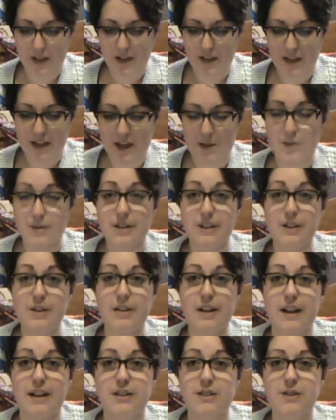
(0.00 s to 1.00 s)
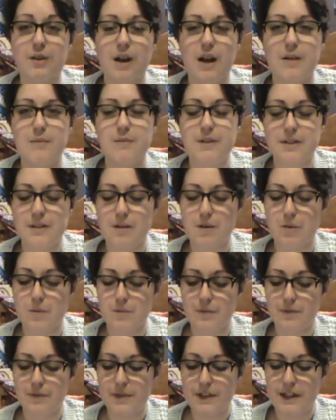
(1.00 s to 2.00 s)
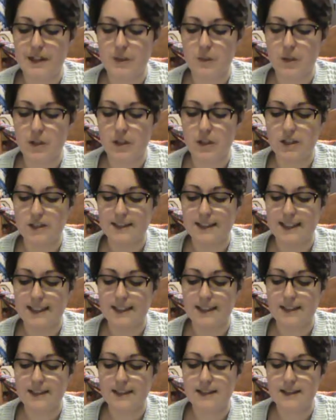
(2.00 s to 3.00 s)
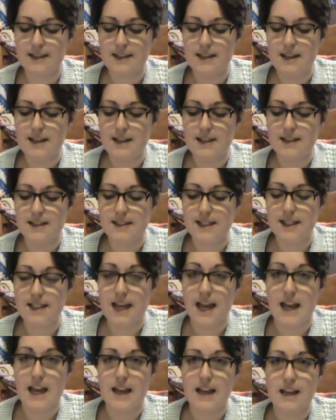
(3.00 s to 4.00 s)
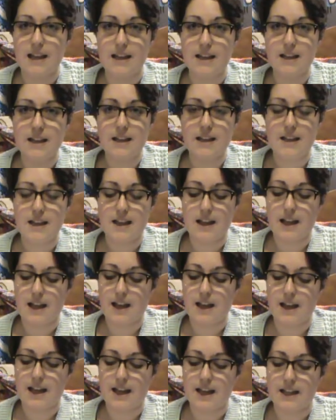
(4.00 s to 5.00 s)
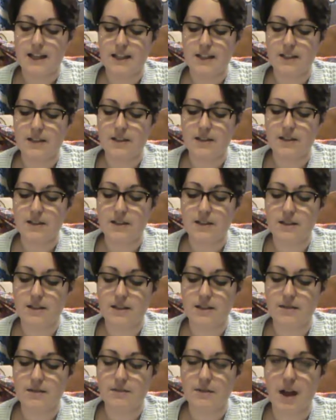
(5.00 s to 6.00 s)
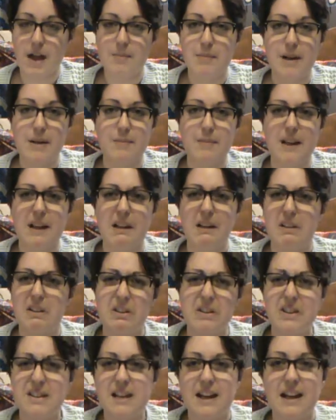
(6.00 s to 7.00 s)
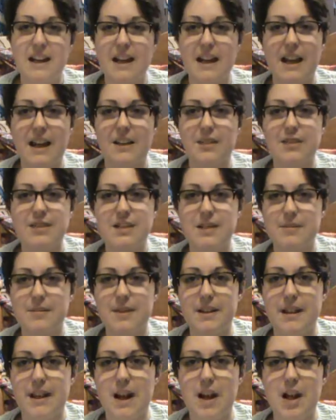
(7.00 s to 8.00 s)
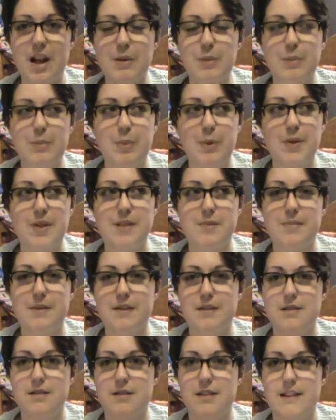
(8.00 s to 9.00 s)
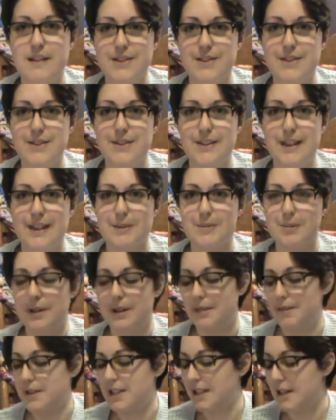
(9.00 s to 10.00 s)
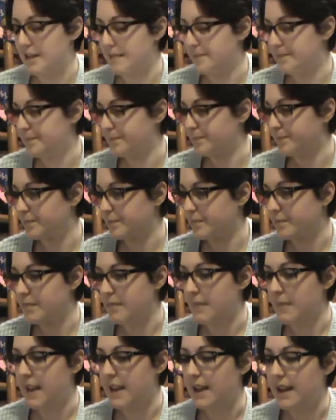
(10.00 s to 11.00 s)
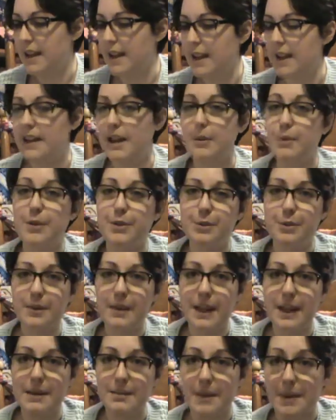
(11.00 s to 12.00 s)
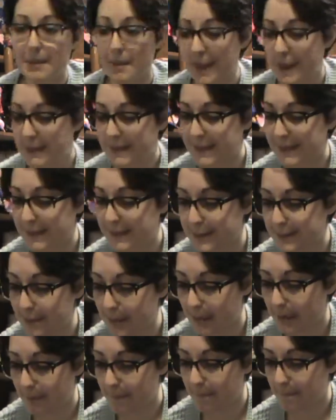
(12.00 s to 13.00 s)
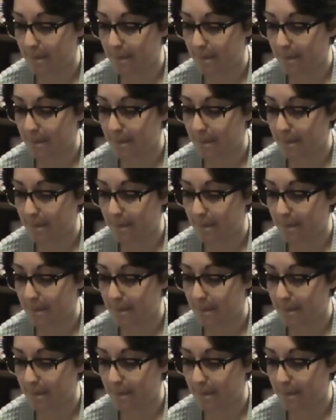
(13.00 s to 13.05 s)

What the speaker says: yeah, really great. So I'm gonna hopefully work on that today, and I might make a little Santa hat or something. I will post a picture on Instagram when I'm done, and I will throw that in my basket as well.